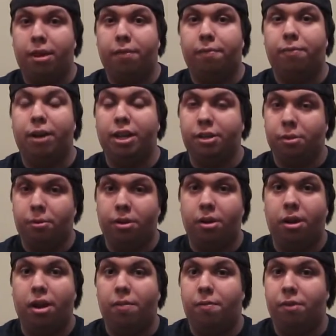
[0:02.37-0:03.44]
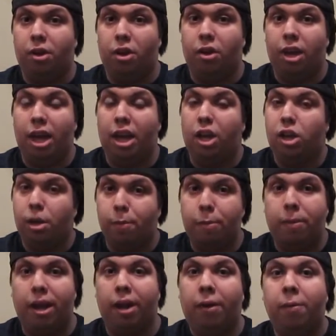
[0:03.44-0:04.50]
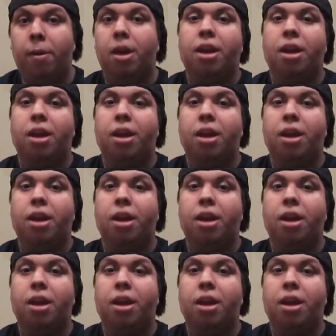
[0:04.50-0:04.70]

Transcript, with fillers: the French horn if you're a trumpet player.